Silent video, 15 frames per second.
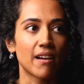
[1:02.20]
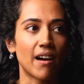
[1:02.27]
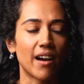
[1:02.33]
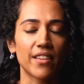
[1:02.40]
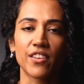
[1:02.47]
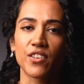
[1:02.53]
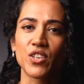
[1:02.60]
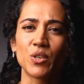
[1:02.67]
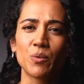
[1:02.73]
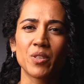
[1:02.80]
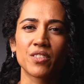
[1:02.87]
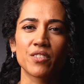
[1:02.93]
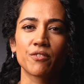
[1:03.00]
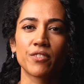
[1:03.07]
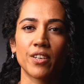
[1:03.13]
I think
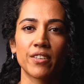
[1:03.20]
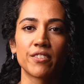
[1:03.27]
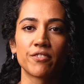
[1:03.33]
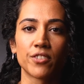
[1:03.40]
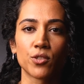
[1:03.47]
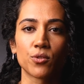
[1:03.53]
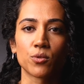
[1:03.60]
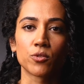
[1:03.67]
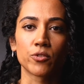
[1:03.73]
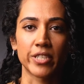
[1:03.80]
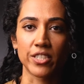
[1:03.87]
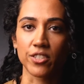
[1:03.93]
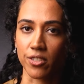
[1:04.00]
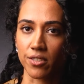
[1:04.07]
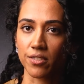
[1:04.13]
humans are very visual
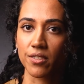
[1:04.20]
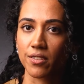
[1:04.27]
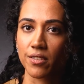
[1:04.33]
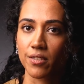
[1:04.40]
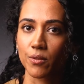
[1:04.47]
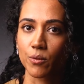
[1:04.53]
creatures.